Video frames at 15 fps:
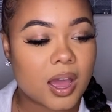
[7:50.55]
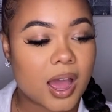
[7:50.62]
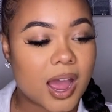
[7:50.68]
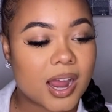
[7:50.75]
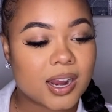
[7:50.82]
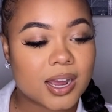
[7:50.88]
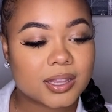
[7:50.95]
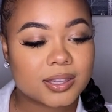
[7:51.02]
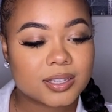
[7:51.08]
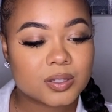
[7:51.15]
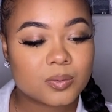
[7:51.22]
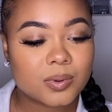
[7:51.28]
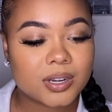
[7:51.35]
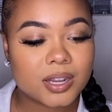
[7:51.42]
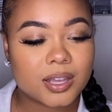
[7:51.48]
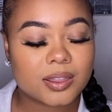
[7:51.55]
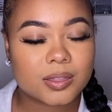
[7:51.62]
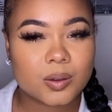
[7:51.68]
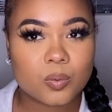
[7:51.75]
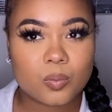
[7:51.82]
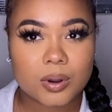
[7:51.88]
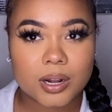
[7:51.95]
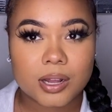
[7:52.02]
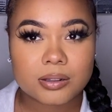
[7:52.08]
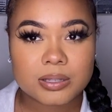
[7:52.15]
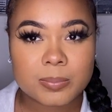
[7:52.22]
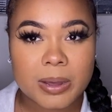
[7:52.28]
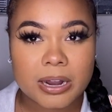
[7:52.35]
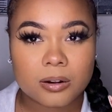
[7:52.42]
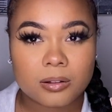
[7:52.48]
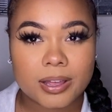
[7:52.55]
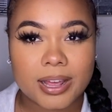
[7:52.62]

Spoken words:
I got this one in the 1 ounce bottle,